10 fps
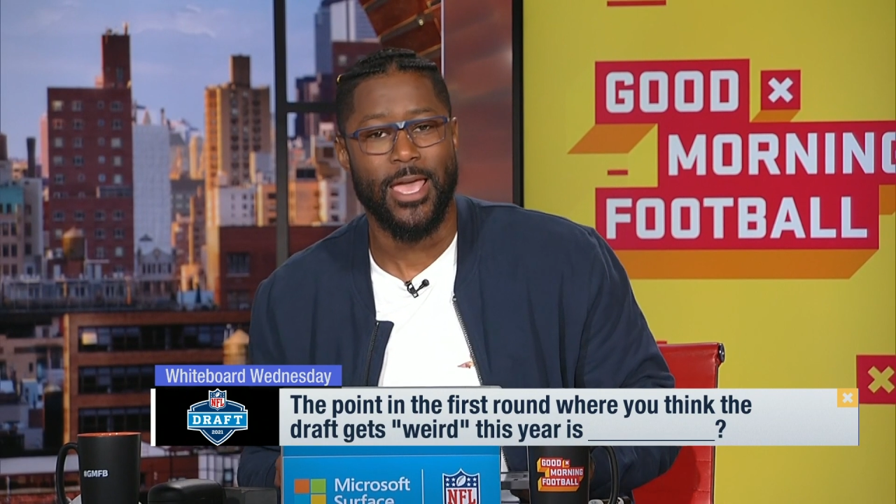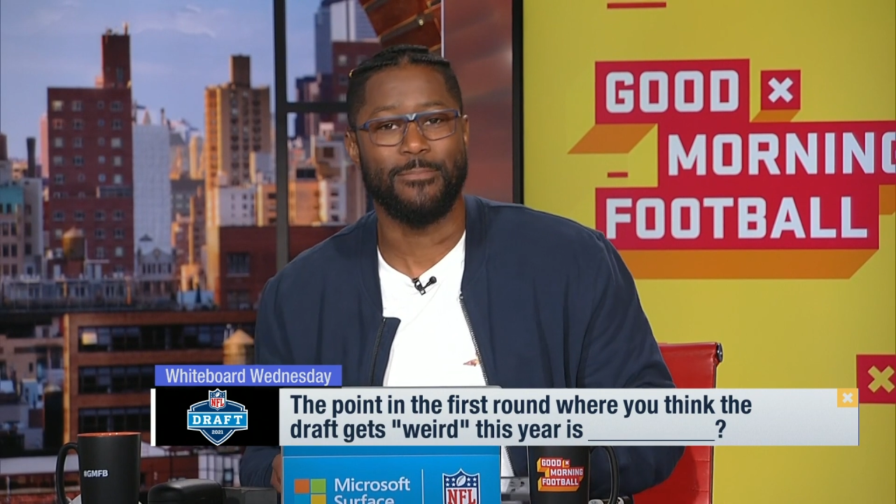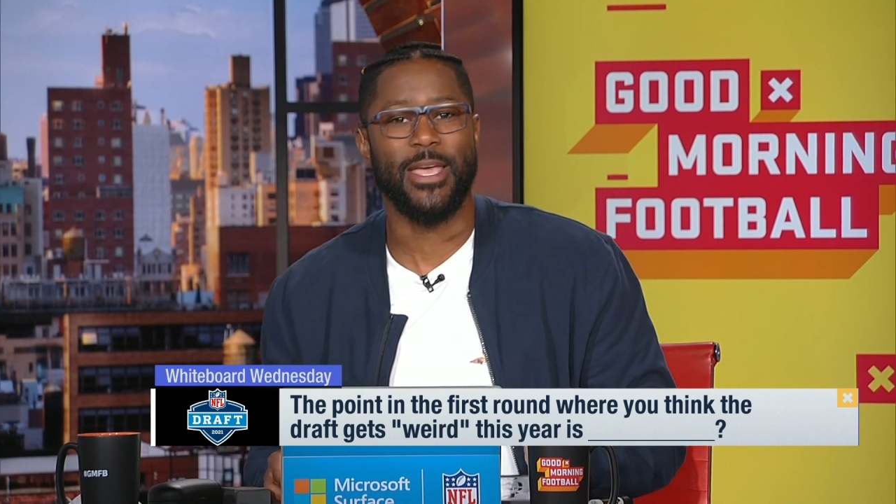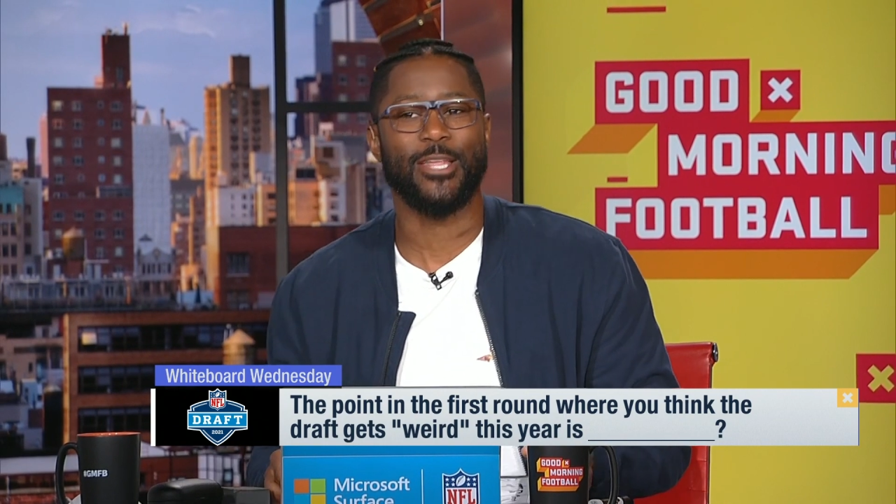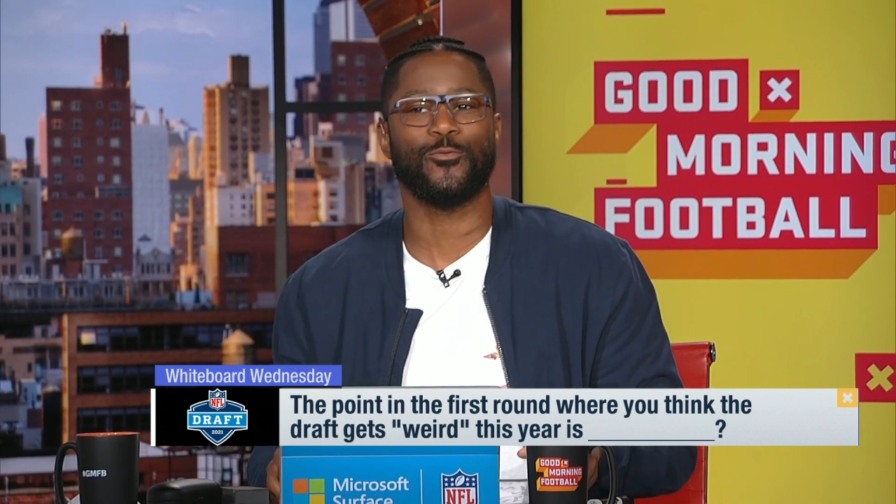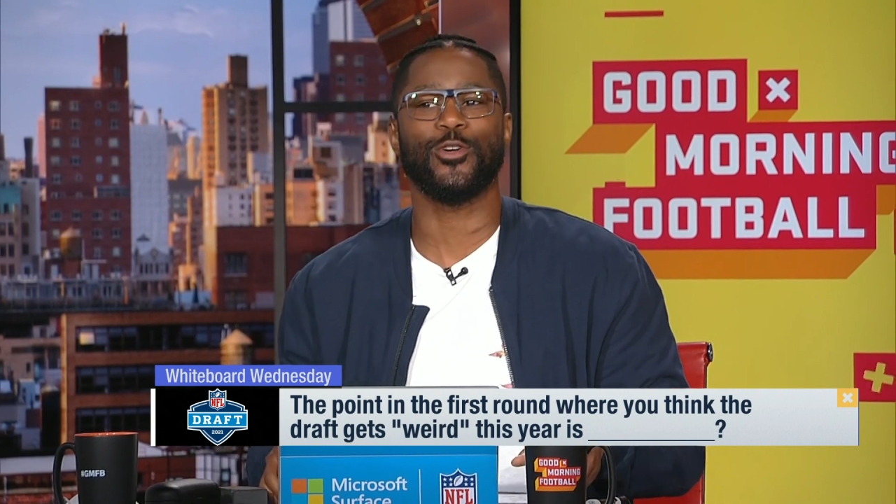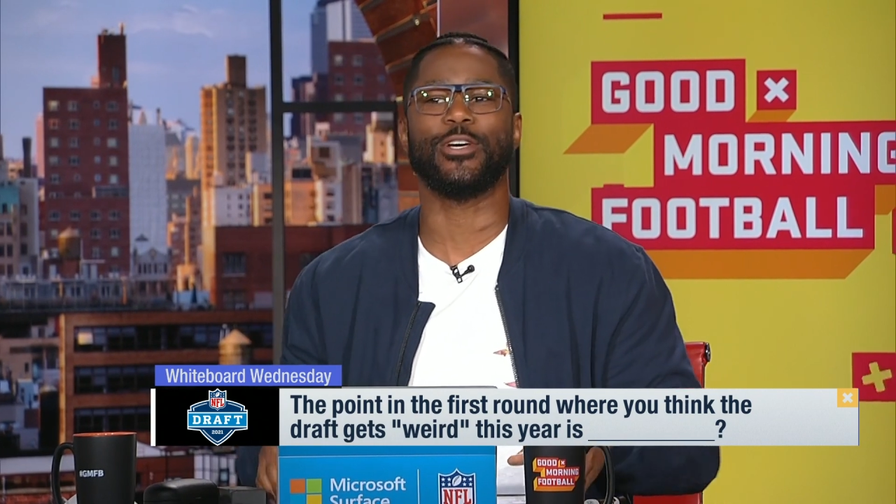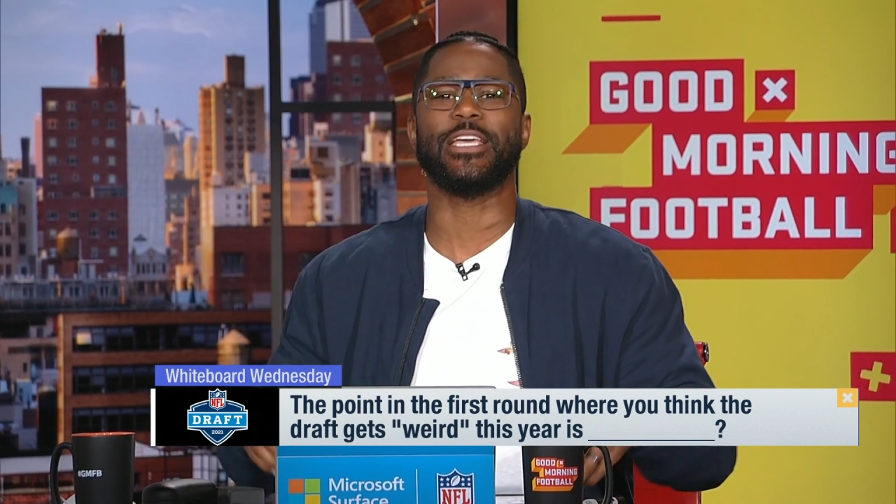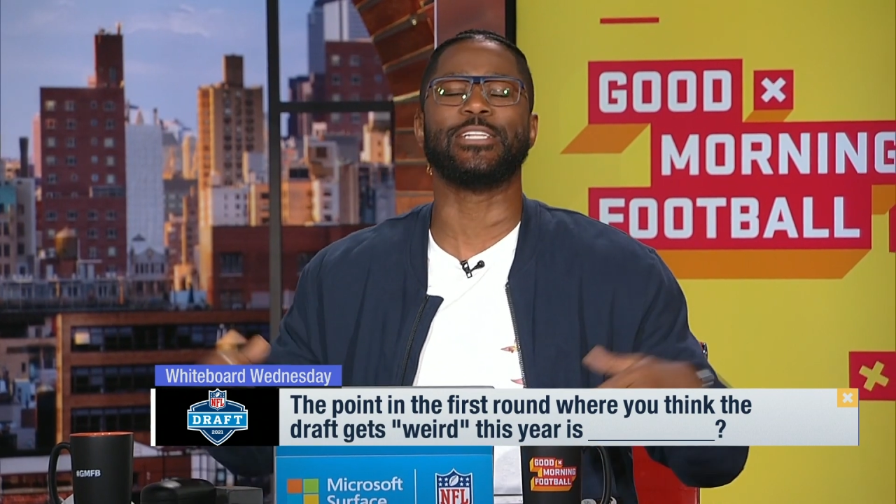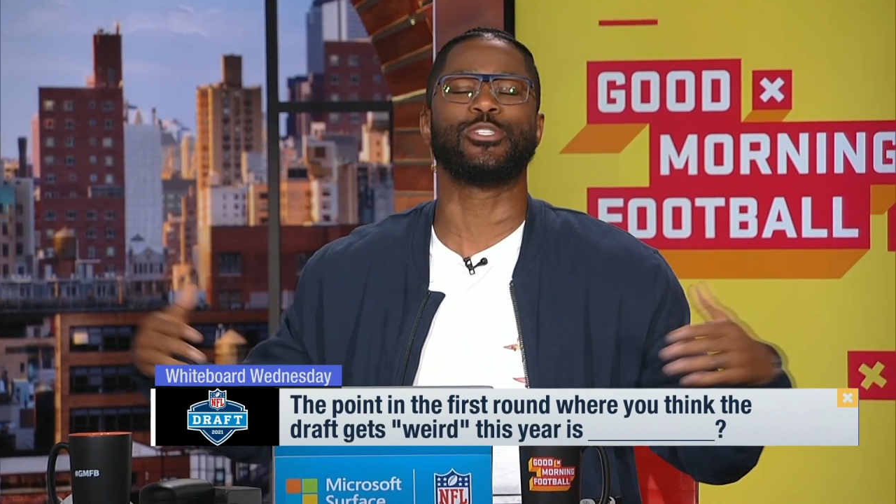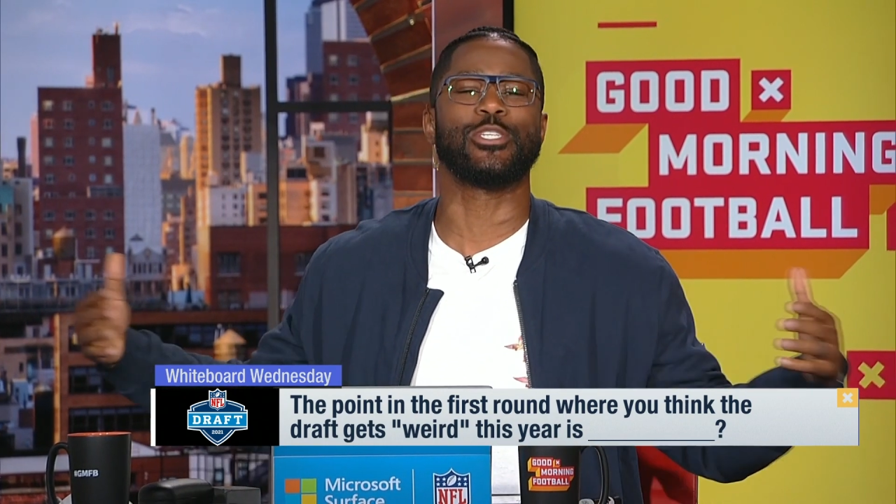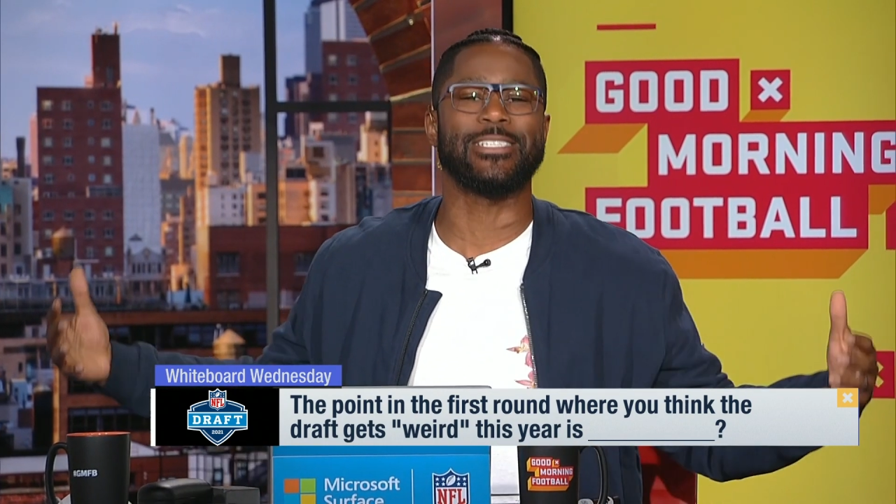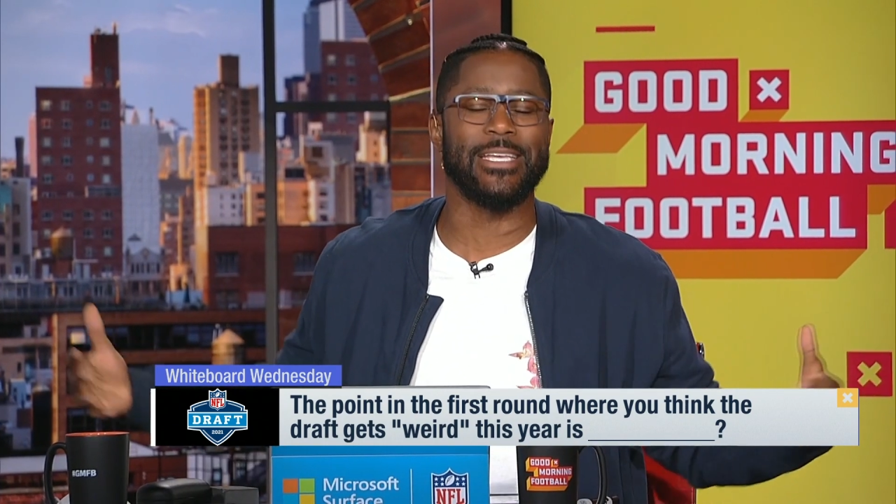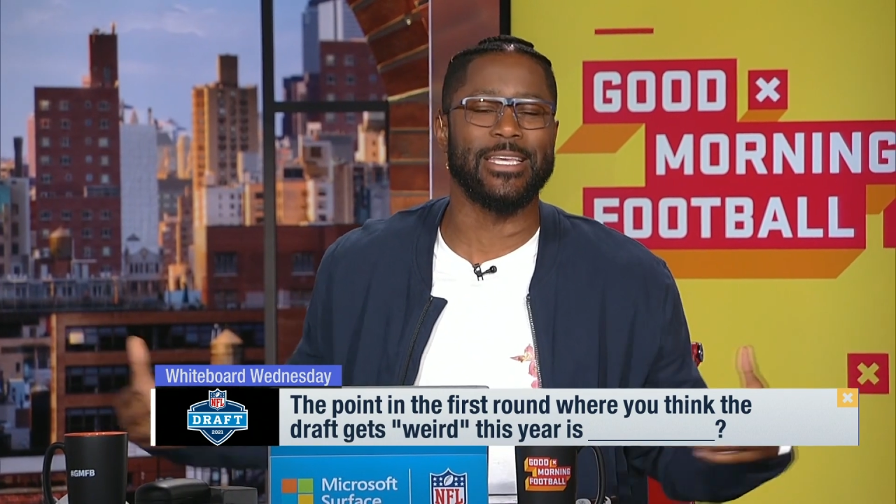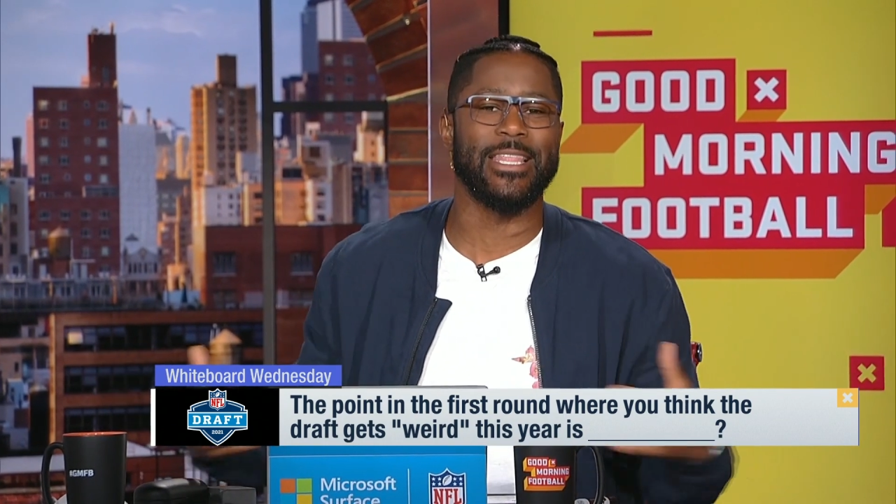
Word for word: and make it real interesting